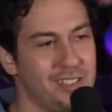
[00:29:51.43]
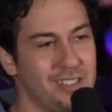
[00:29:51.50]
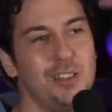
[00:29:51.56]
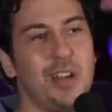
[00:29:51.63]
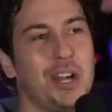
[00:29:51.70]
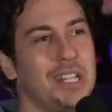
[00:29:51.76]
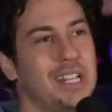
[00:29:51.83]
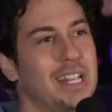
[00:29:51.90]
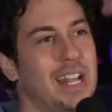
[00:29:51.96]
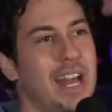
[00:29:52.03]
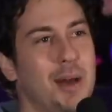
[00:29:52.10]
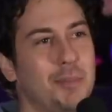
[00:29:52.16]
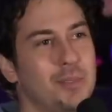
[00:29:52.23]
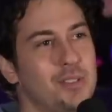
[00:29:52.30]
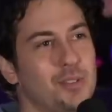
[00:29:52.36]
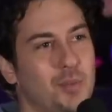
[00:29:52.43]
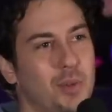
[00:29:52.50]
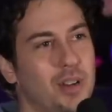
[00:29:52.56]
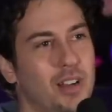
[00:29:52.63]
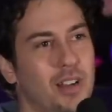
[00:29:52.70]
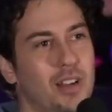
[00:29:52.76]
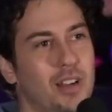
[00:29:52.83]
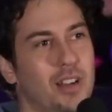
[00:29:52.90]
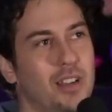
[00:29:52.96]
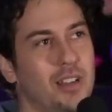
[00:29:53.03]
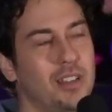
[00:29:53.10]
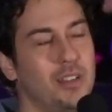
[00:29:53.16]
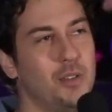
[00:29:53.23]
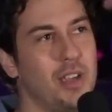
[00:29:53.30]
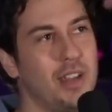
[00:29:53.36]
You know how that happens where
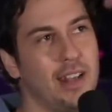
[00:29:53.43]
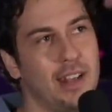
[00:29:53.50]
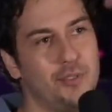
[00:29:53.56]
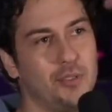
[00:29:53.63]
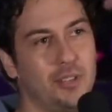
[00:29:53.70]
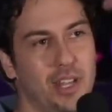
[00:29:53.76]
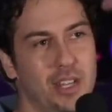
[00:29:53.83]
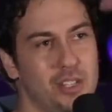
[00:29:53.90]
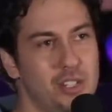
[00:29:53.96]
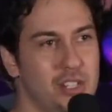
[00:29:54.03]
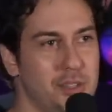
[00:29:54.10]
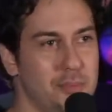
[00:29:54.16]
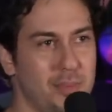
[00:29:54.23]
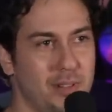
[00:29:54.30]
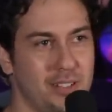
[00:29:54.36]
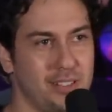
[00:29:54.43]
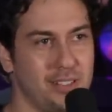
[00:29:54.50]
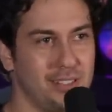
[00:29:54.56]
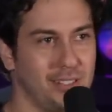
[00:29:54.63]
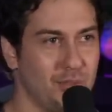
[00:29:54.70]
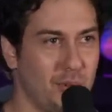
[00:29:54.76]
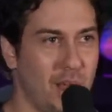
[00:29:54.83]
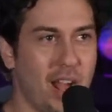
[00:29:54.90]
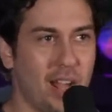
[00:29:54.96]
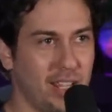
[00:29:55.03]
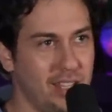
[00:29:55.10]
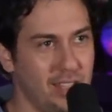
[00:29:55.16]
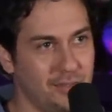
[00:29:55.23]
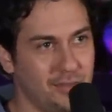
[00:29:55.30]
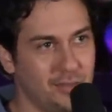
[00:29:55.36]
you get out of a relationship and it's a little
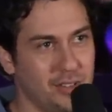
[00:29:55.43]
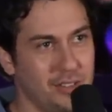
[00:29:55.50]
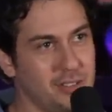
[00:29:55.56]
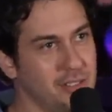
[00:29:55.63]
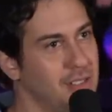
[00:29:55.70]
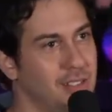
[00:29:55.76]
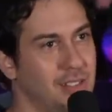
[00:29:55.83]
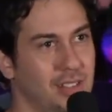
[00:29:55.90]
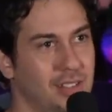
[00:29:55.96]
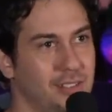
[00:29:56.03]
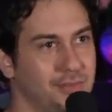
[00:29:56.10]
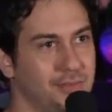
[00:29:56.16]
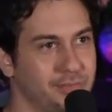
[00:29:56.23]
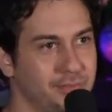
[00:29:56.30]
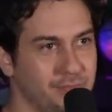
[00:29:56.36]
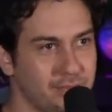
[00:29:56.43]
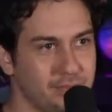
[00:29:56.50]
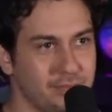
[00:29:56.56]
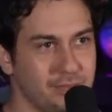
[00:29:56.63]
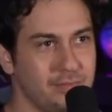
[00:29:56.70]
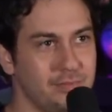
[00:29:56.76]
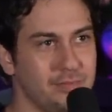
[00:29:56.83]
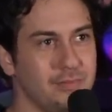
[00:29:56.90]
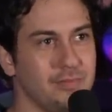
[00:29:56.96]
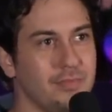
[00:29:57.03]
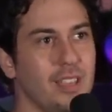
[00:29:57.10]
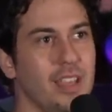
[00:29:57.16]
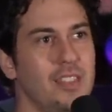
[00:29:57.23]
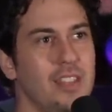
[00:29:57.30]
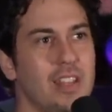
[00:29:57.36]
rocky at first, and then
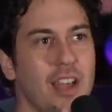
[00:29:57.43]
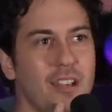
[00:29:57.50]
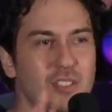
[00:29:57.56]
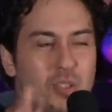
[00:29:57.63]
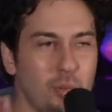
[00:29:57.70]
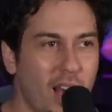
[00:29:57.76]
and then after out.